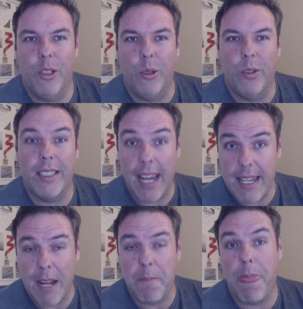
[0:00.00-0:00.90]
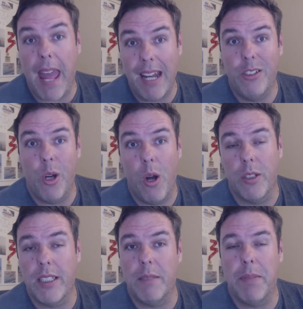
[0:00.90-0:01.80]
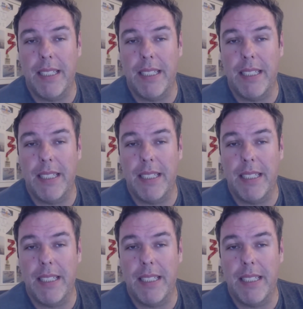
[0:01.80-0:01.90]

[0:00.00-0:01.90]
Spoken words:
to set up and to host,